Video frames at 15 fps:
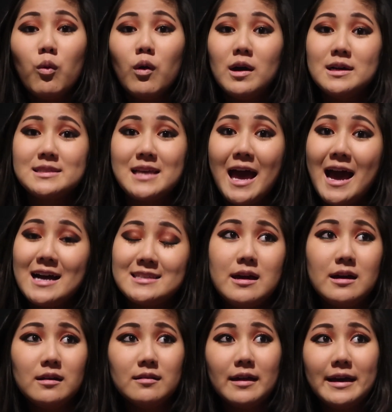was at
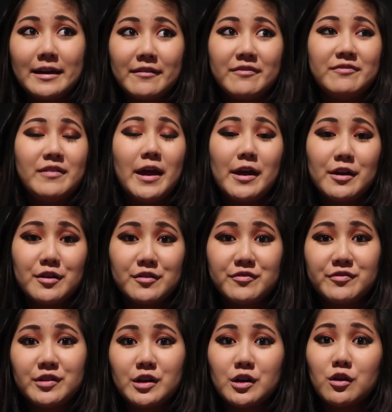a like fair
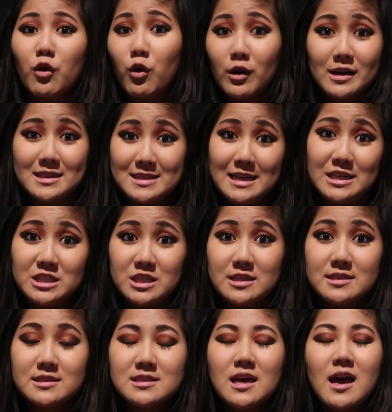for
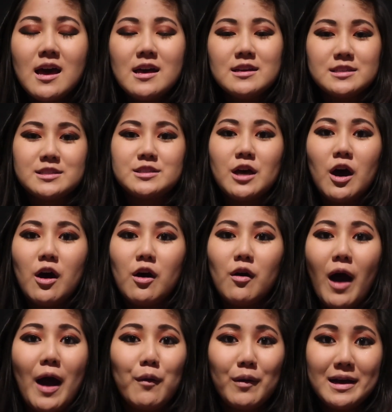organizations.
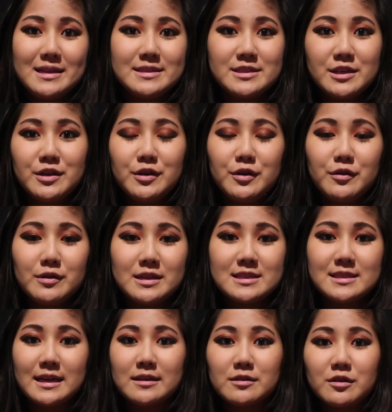So I went to
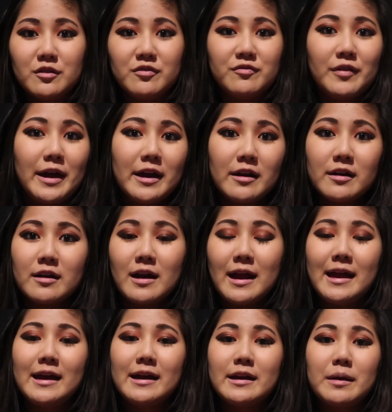this like little
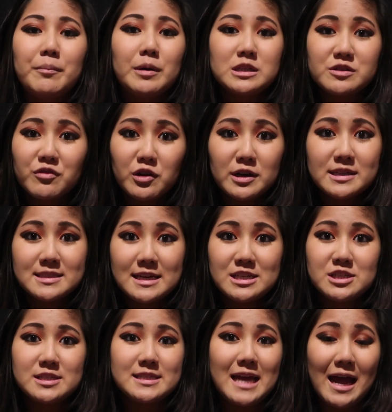fair, and a bunch of
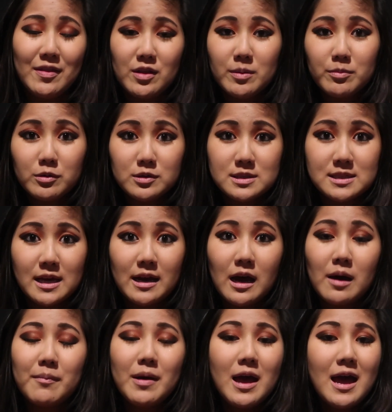organizations had their booths set
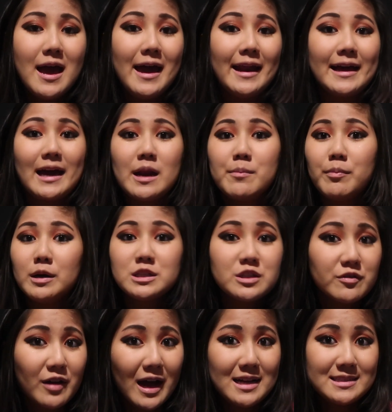up, and I got a bunch
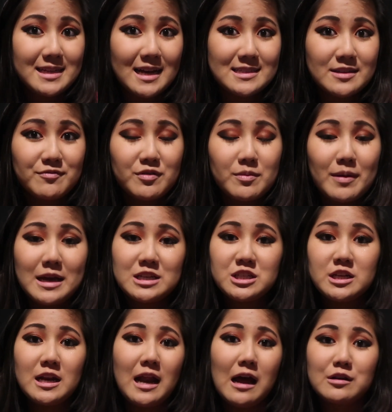of contact
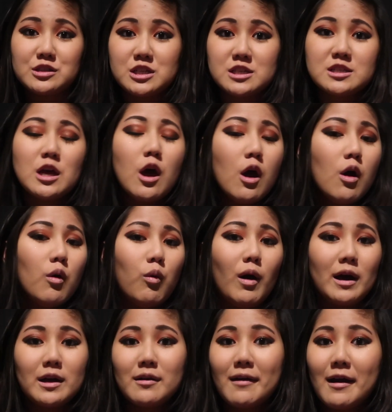information, and I was just
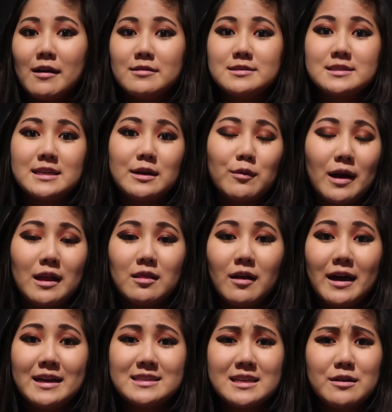walking around seeing what I
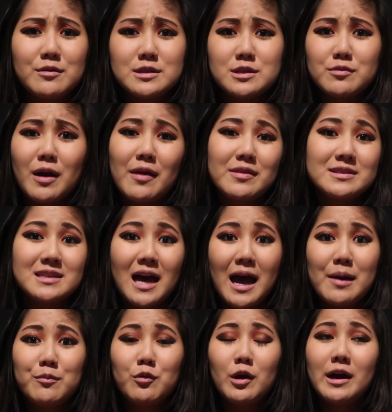liked. It was around the
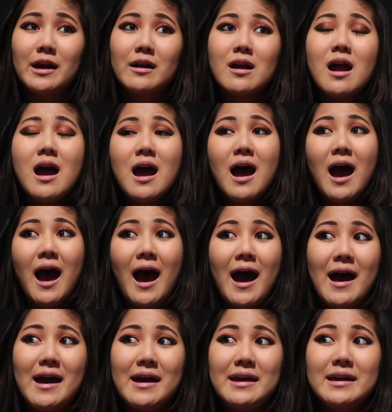time where
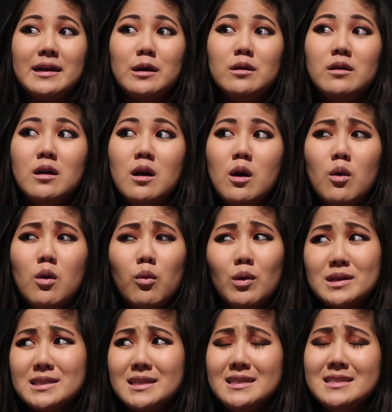I
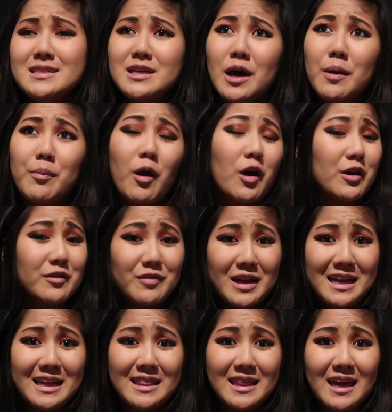wasn't a part of
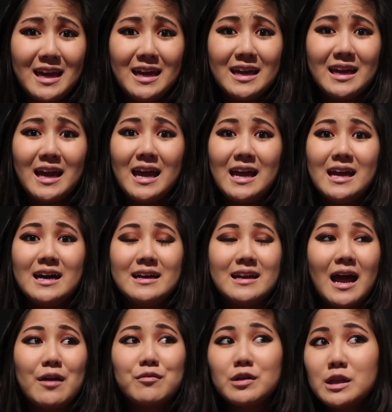anything
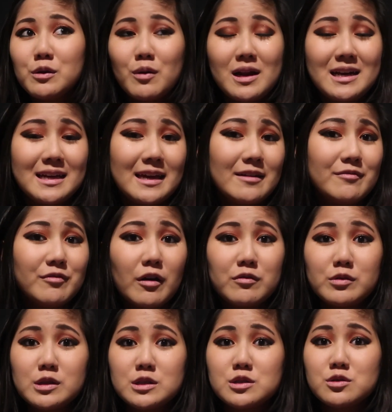and I really wanted to get
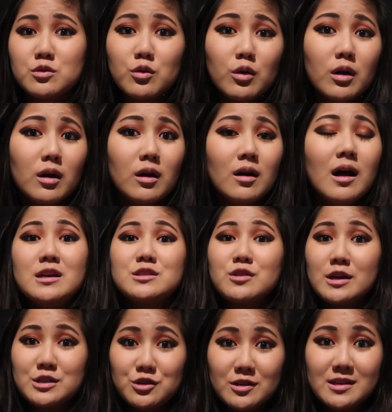involved with the school.
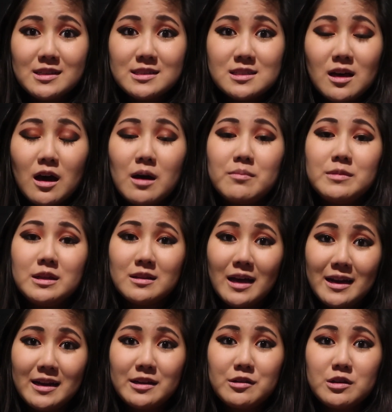So I joined this club, the
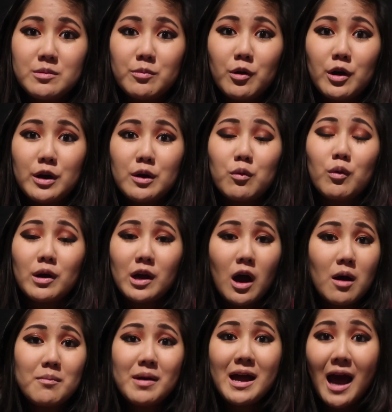Alumni Union Board. What
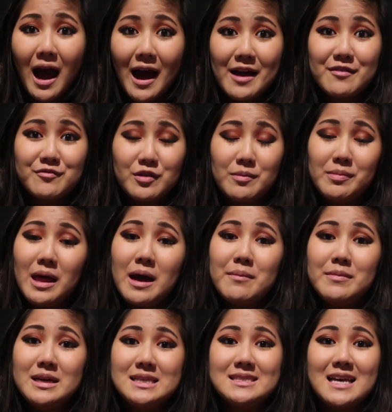caught my eye from
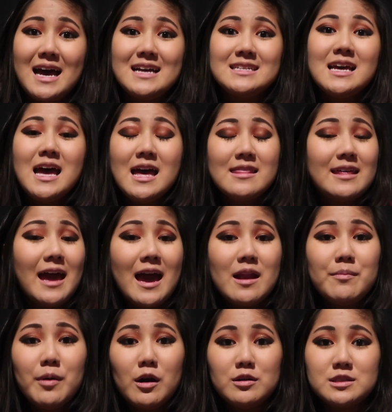them is that they
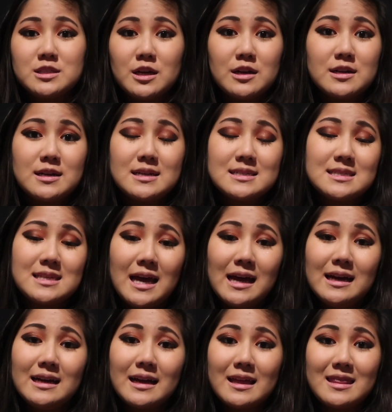had a poster
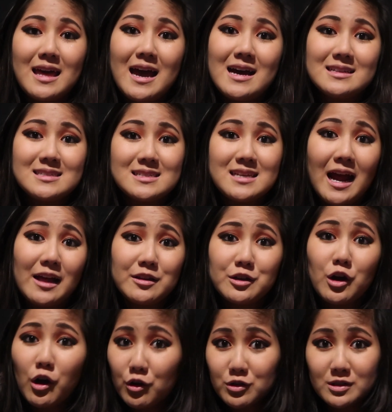saying that
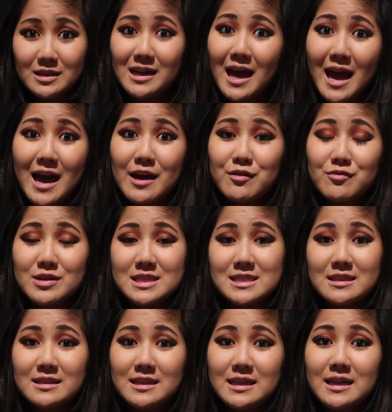Tyler Oakley had
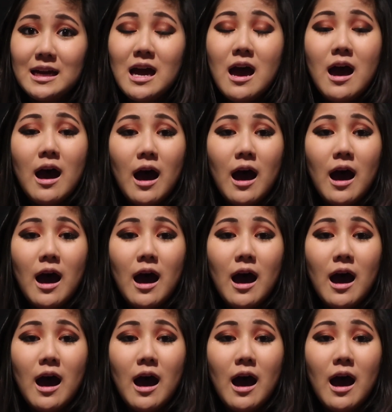recently